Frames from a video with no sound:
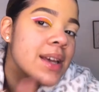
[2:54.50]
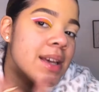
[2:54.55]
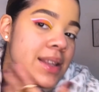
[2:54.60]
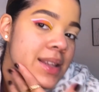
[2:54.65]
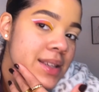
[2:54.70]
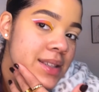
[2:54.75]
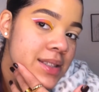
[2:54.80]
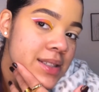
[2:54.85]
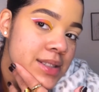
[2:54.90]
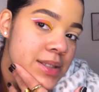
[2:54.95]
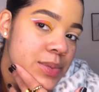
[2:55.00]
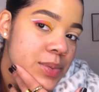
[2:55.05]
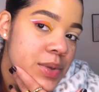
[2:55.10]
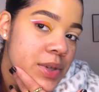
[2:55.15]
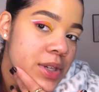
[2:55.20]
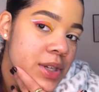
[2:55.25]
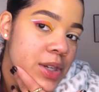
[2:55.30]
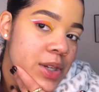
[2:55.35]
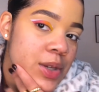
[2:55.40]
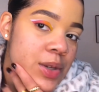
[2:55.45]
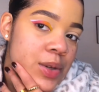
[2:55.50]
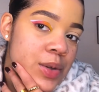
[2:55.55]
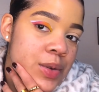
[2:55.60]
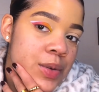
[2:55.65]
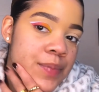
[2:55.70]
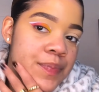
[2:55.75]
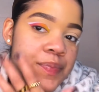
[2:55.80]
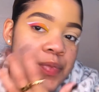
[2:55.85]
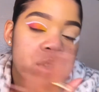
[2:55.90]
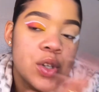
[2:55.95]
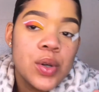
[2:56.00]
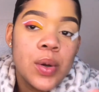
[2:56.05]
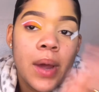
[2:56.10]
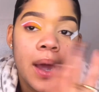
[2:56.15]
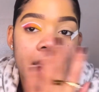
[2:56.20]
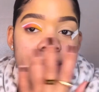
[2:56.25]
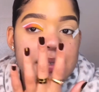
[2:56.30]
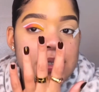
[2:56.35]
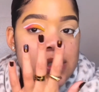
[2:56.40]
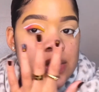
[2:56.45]
think this is pretty cute. You don't
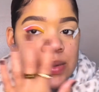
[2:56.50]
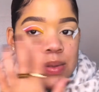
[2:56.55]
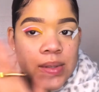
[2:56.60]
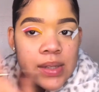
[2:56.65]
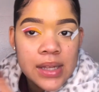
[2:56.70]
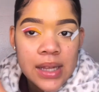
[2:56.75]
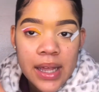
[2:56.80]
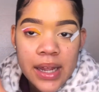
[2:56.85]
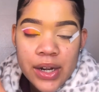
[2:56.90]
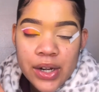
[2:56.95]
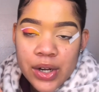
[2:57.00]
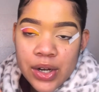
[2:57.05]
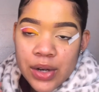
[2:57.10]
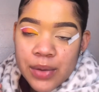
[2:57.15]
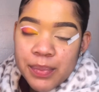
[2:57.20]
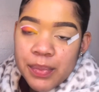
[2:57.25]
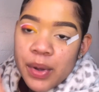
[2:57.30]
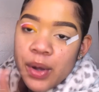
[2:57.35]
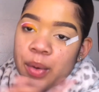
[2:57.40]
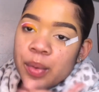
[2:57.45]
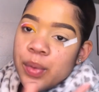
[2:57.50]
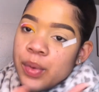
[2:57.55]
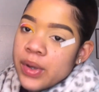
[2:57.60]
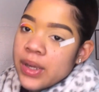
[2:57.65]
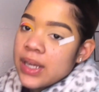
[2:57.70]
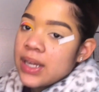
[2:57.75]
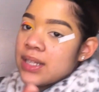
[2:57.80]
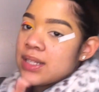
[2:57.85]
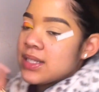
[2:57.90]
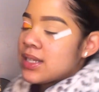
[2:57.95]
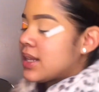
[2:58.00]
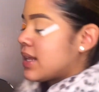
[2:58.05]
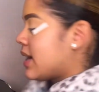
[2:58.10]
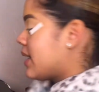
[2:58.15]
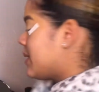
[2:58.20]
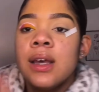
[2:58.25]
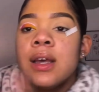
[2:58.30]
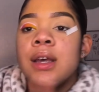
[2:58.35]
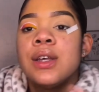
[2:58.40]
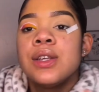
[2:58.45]
have to do the liner, but we'll get into that.
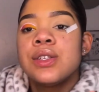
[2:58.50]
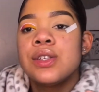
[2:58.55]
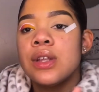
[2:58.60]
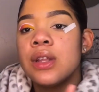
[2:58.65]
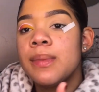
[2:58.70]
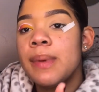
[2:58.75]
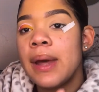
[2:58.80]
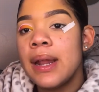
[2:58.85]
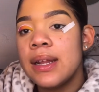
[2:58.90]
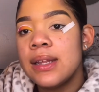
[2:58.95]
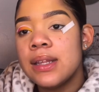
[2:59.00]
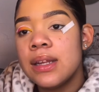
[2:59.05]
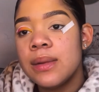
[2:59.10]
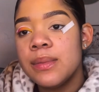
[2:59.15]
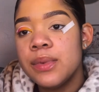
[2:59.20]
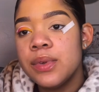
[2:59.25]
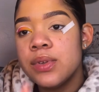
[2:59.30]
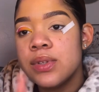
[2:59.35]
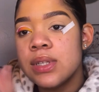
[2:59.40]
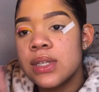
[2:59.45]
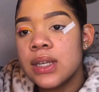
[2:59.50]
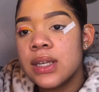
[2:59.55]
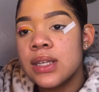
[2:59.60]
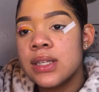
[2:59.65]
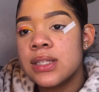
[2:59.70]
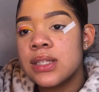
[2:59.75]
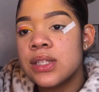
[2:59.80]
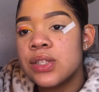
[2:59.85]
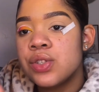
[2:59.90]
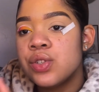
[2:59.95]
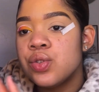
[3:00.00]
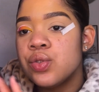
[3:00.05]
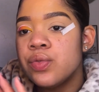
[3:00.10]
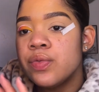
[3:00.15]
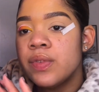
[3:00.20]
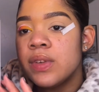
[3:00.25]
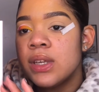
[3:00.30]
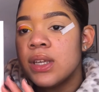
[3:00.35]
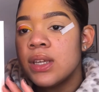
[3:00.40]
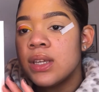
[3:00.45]
So the palette that I'm using is this
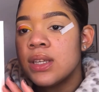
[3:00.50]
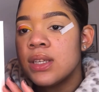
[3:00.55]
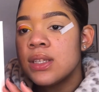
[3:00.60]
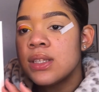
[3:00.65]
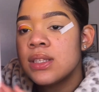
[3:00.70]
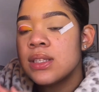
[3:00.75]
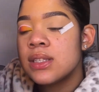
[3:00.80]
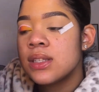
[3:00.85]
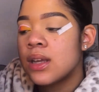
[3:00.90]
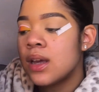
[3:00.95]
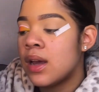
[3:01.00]
Juvias